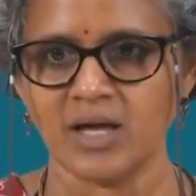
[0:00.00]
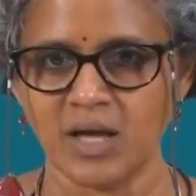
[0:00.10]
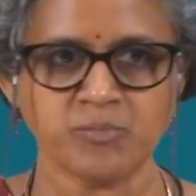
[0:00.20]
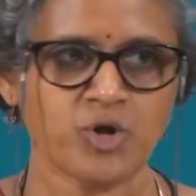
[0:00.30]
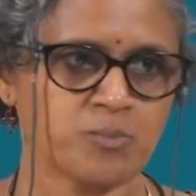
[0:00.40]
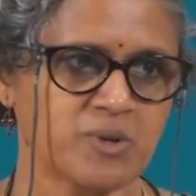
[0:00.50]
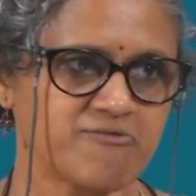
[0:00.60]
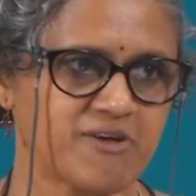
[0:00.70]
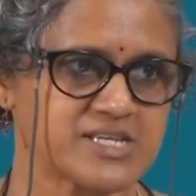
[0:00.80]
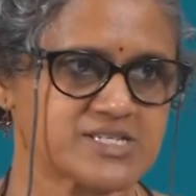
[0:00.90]
abnormal
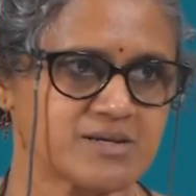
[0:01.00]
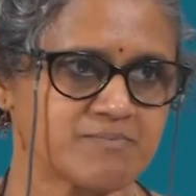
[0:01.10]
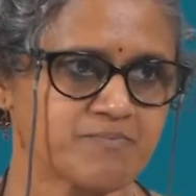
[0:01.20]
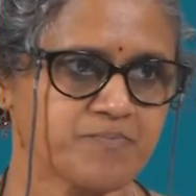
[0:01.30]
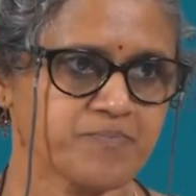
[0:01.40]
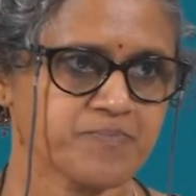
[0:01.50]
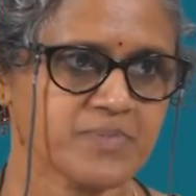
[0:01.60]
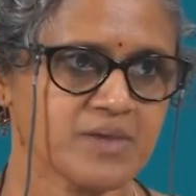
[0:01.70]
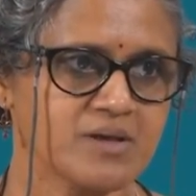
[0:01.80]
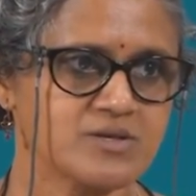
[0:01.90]
fashion.
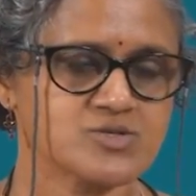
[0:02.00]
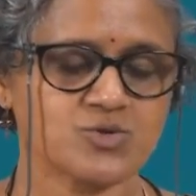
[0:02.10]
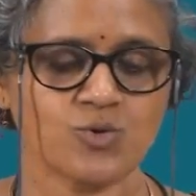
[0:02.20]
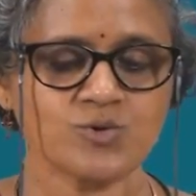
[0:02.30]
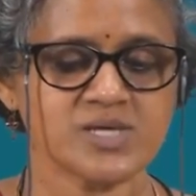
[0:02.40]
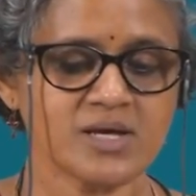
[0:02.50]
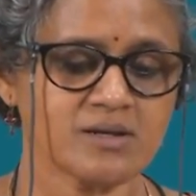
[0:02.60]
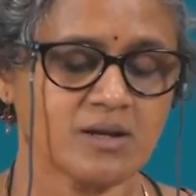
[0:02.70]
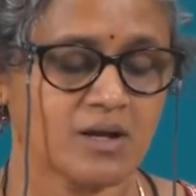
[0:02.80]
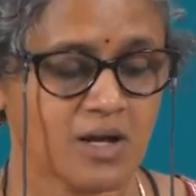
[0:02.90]
So, those are
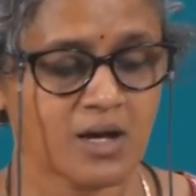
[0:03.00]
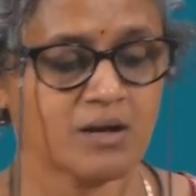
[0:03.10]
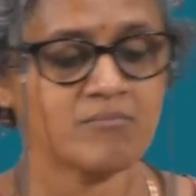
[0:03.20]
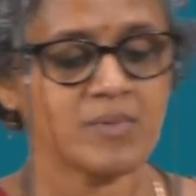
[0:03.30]
uh,